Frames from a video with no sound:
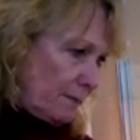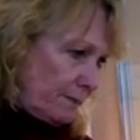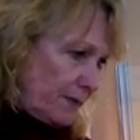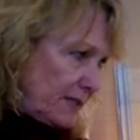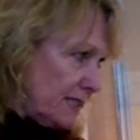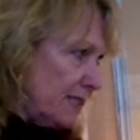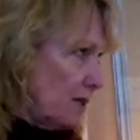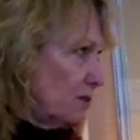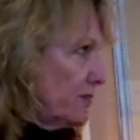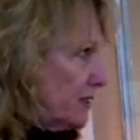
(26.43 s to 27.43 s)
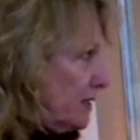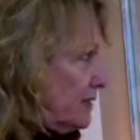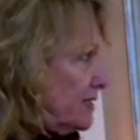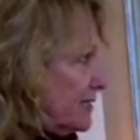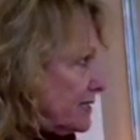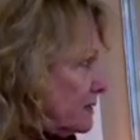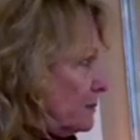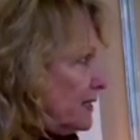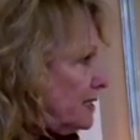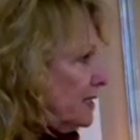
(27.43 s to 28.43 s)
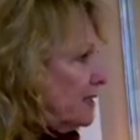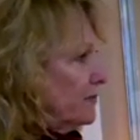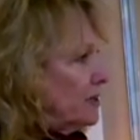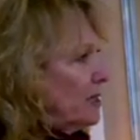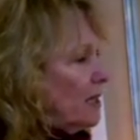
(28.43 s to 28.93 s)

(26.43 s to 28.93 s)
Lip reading: The start of it, this is the beginning of it.